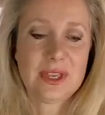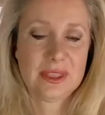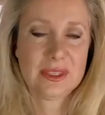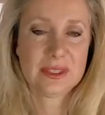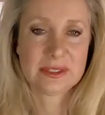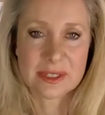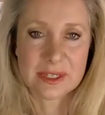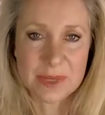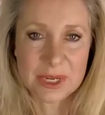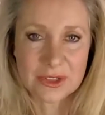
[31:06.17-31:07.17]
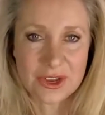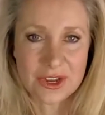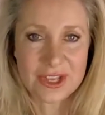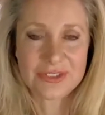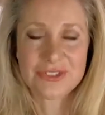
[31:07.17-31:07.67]
like this is going to be our
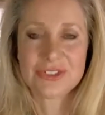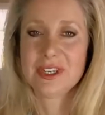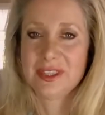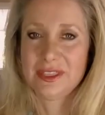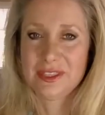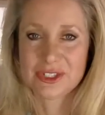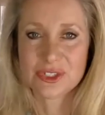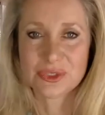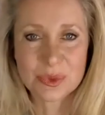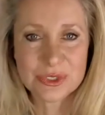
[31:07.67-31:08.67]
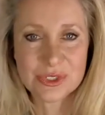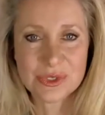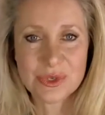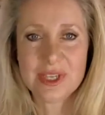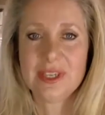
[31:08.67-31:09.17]
launch this is what we're
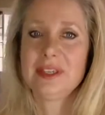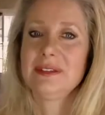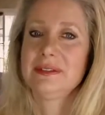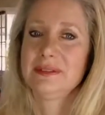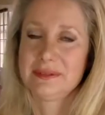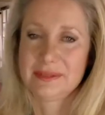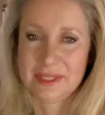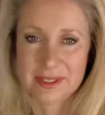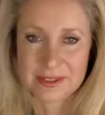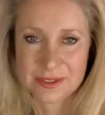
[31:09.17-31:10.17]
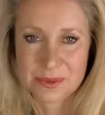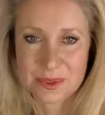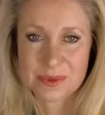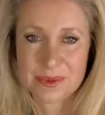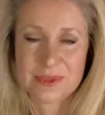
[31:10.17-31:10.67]
doing, and this is
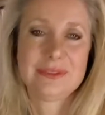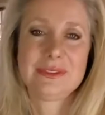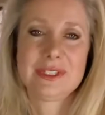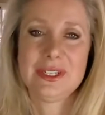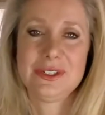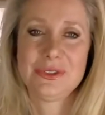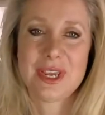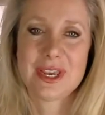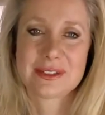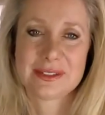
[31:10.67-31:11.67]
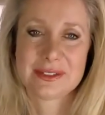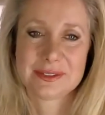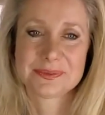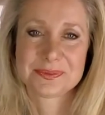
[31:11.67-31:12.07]
what we're going to do next.